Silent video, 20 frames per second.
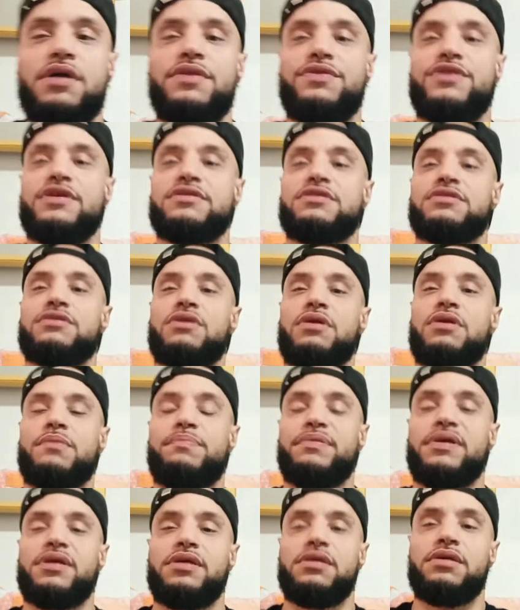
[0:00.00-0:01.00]
This is going to
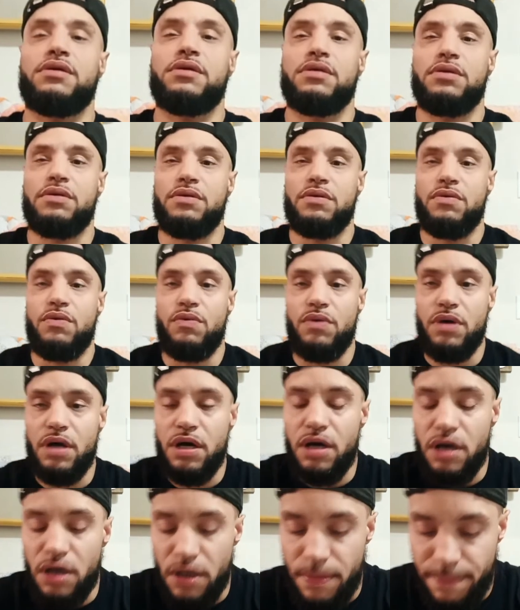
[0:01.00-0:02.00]
be
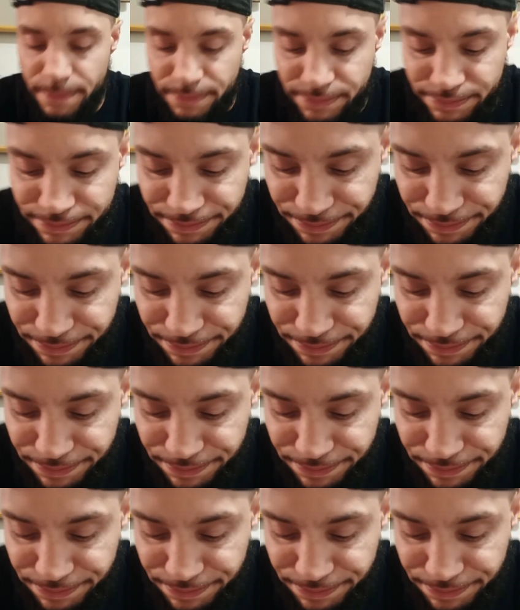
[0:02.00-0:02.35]
um,